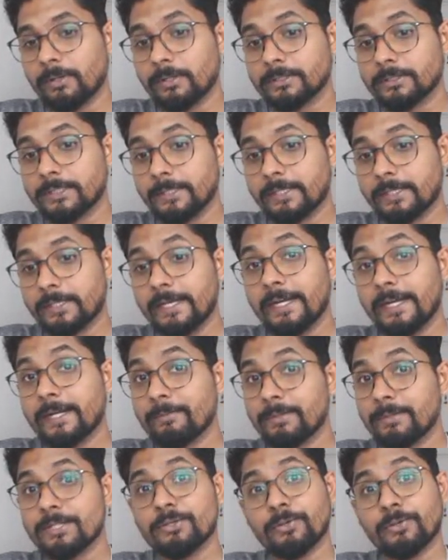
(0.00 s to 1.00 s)
See,
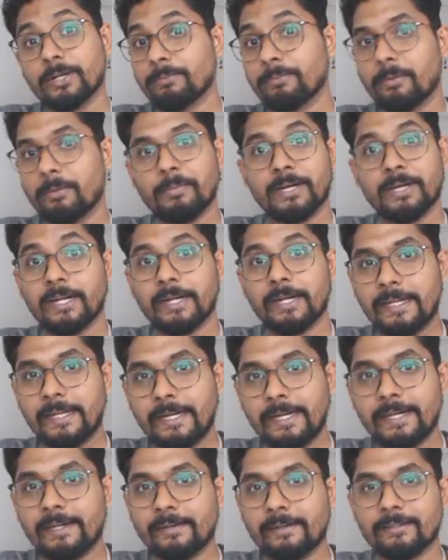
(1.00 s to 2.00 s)
delete means you can permanently
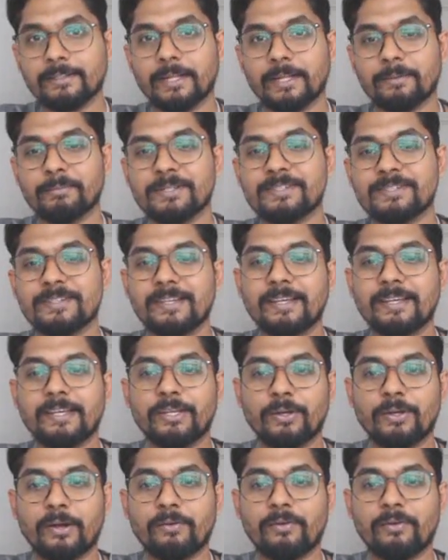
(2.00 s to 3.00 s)
delete. That means
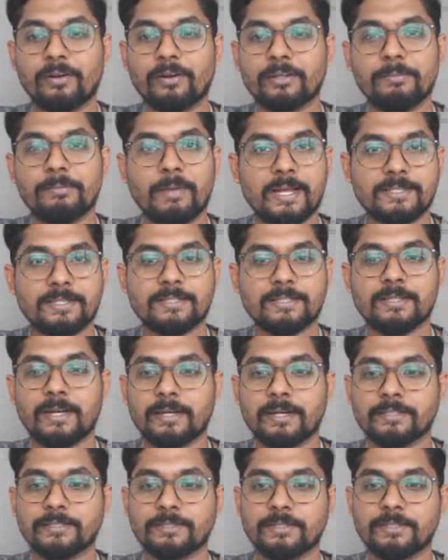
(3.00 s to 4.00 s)
you have got the master
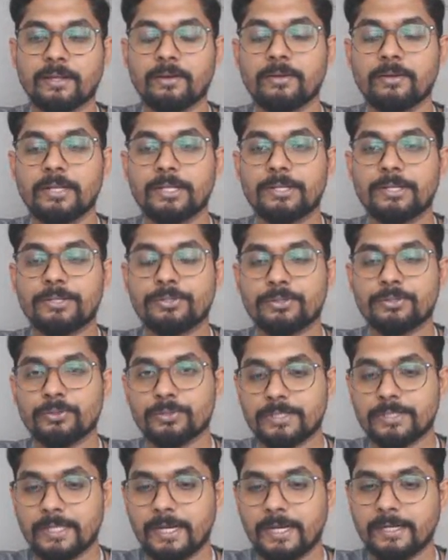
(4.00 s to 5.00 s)
access now. So
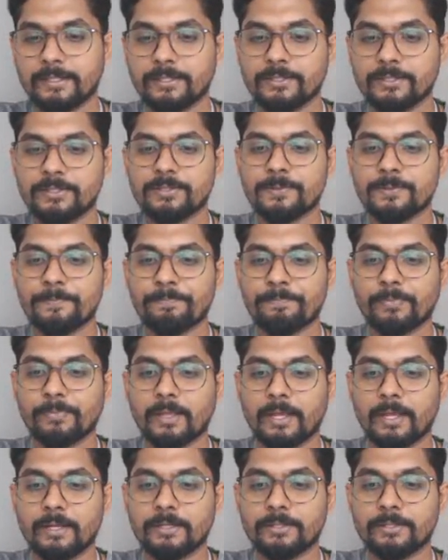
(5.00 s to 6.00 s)
select this
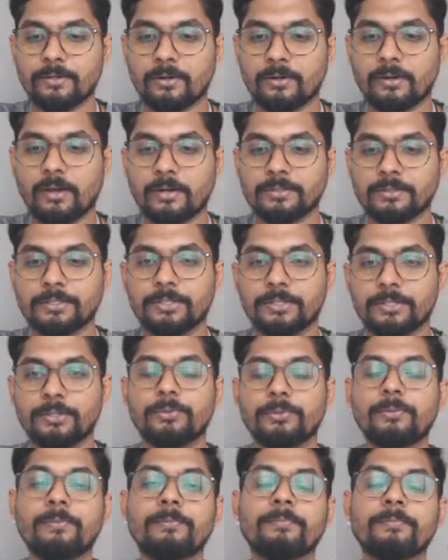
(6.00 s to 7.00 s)
and hit on
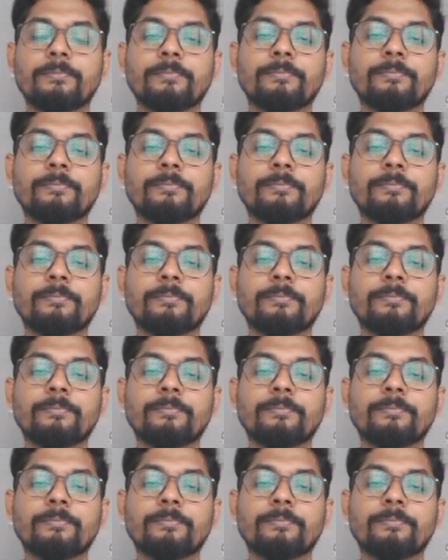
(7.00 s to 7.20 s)
continue.